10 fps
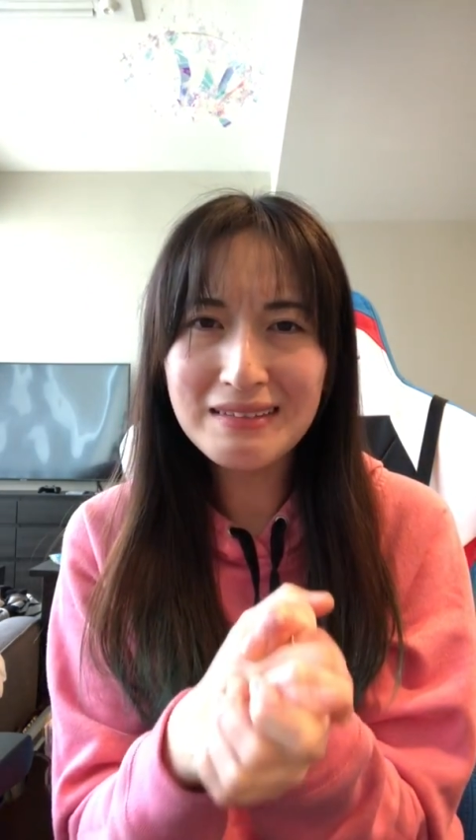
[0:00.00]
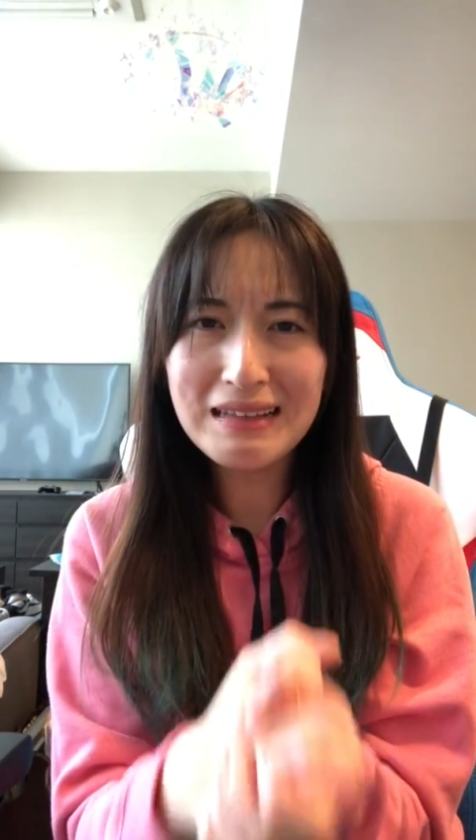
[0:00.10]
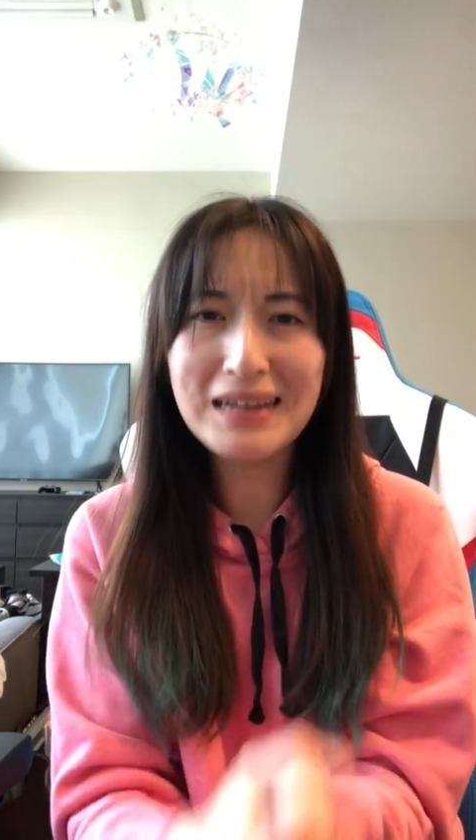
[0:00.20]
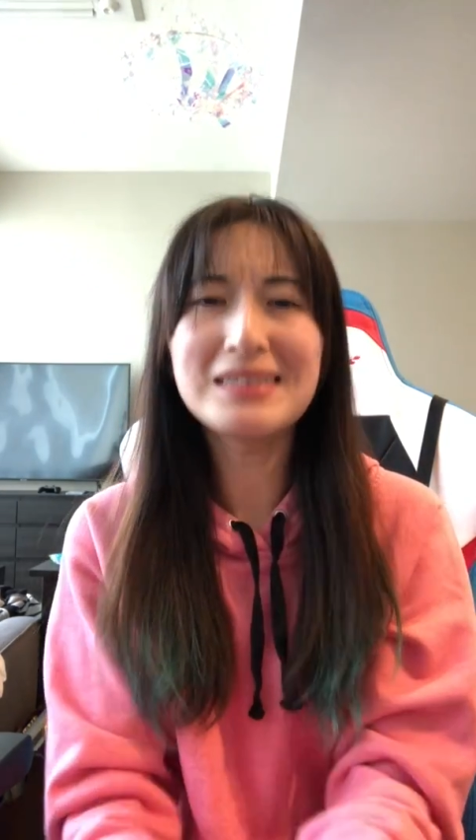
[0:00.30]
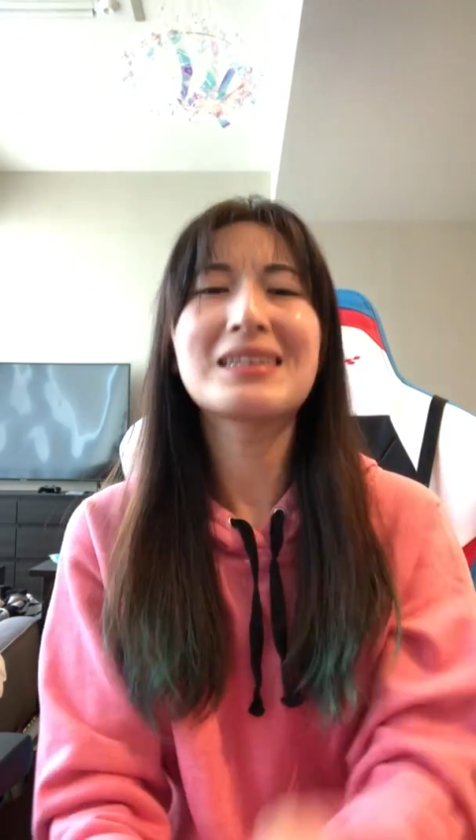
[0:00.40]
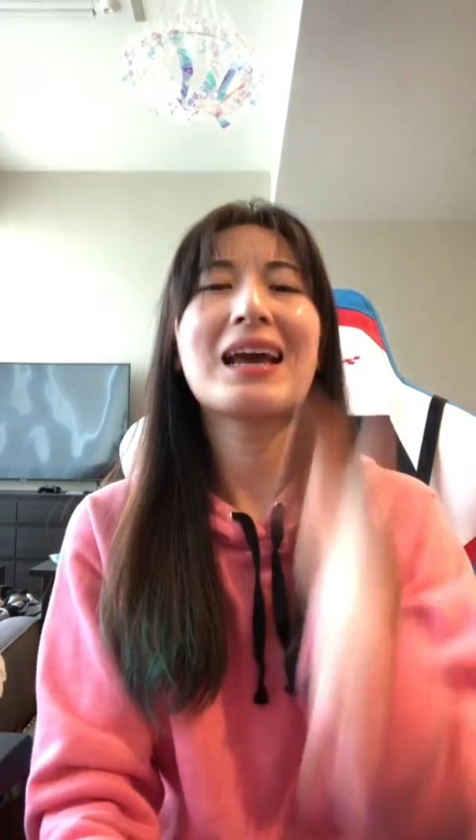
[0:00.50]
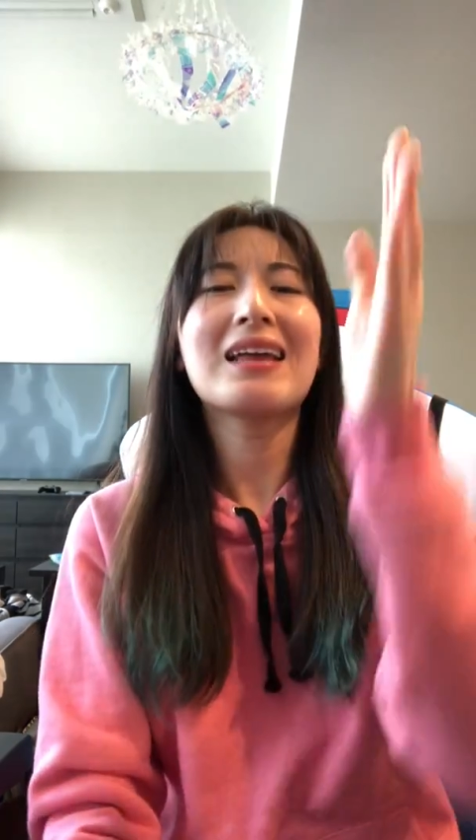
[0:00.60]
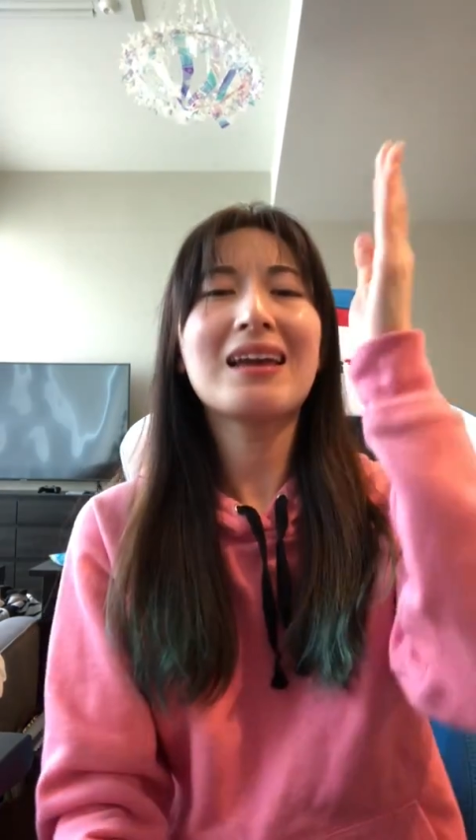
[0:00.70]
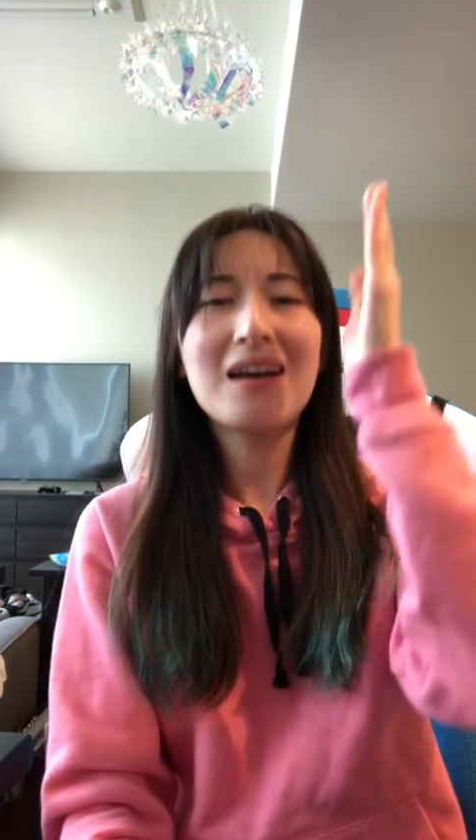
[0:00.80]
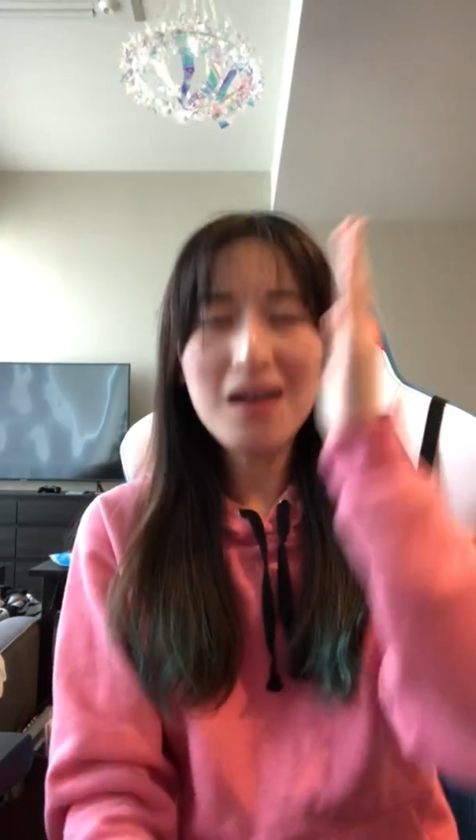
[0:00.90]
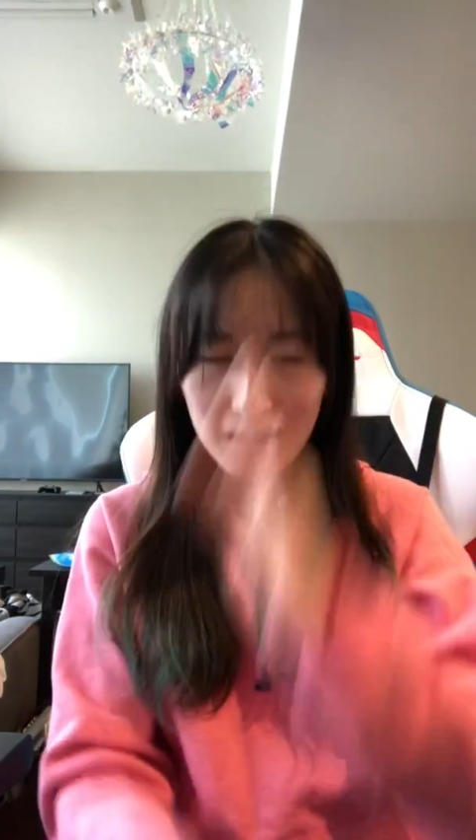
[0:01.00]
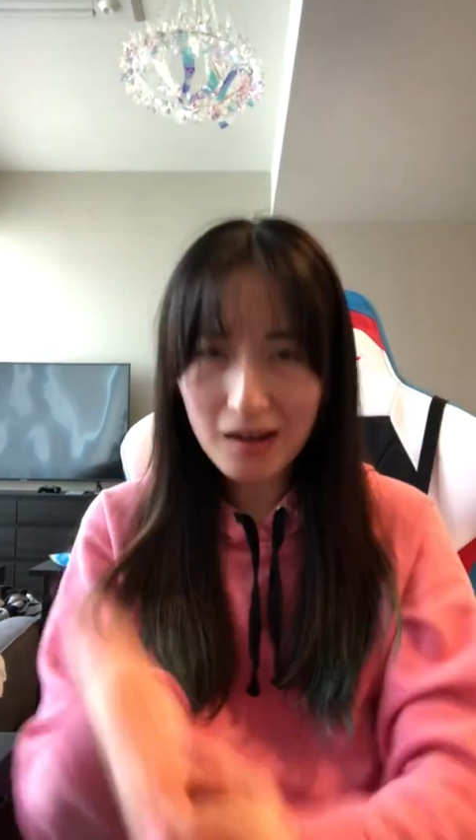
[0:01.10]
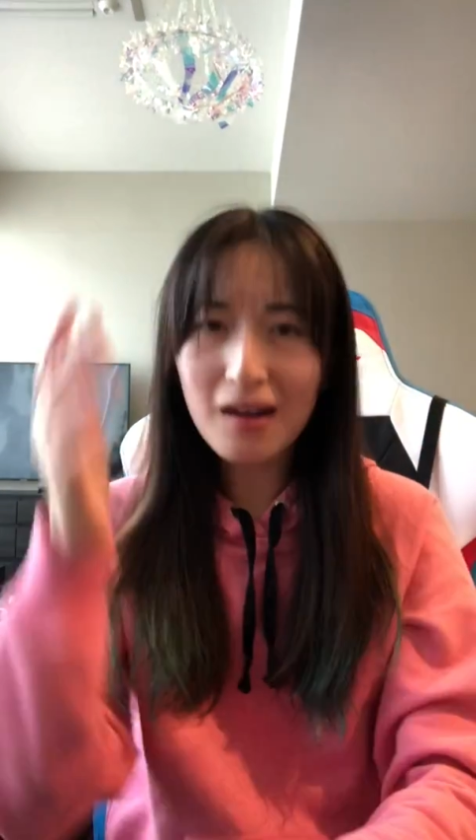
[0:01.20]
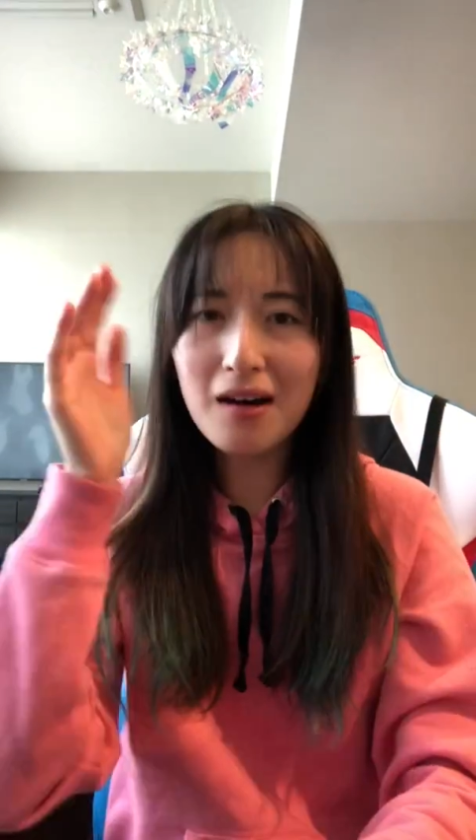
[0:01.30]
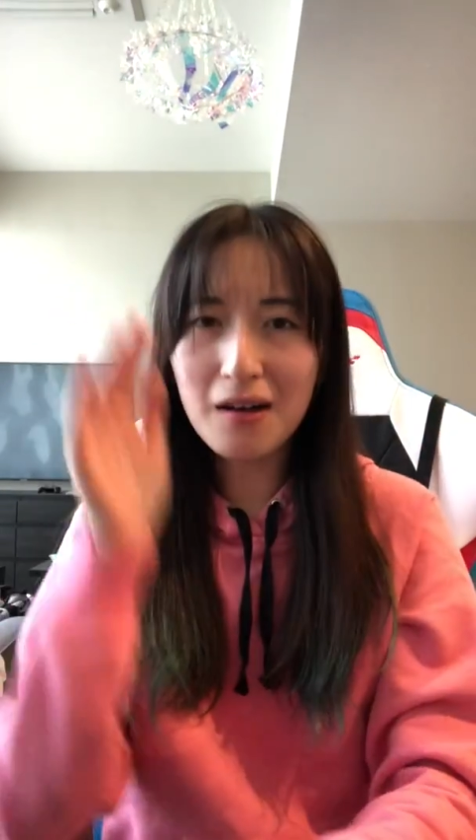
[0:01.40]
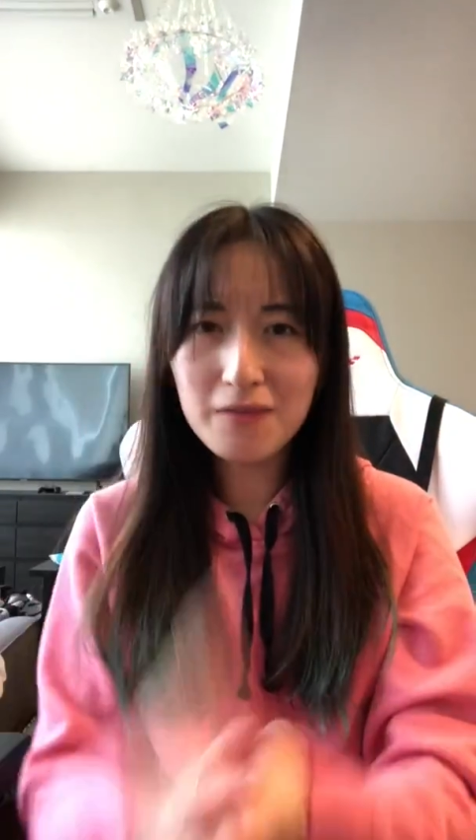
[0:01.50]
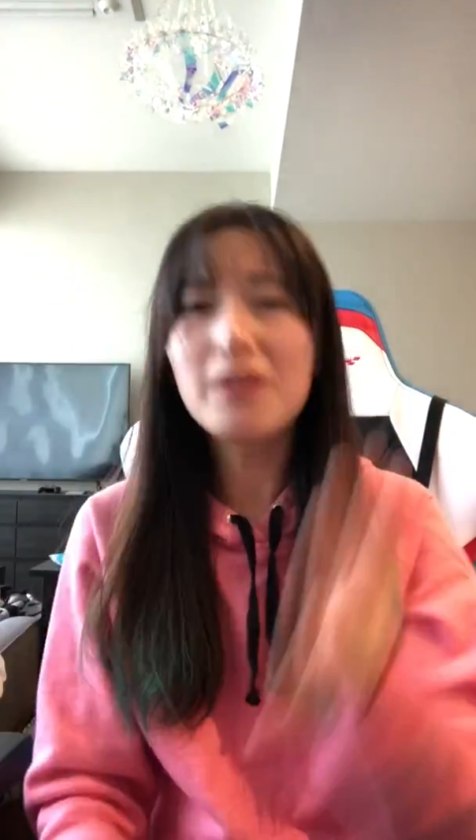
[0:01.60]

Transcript: Let's get it off.